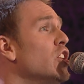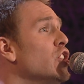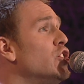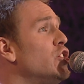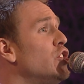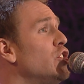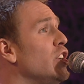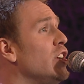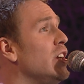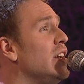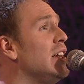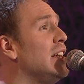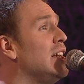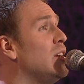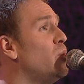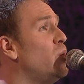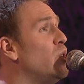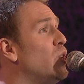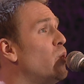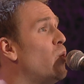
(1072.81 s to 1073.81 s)

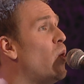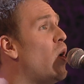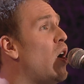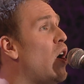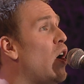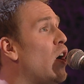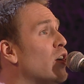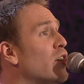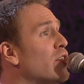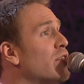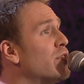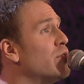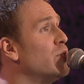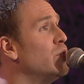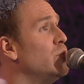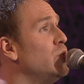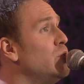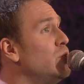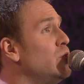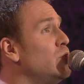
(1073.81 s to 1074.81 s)
she will walk
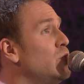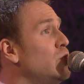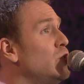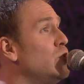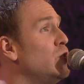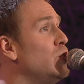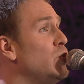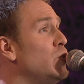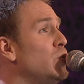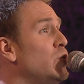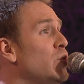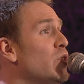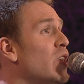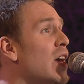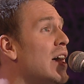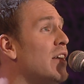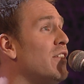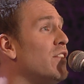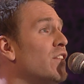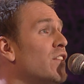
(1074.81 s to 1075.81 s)
through
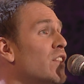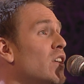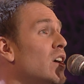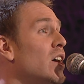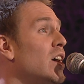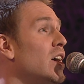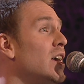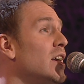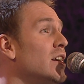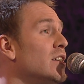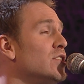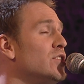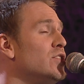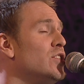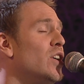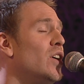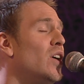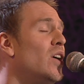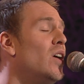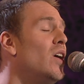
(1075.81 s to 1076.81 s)
that front
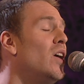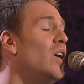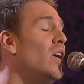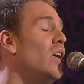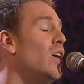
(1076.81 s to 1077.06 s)
door.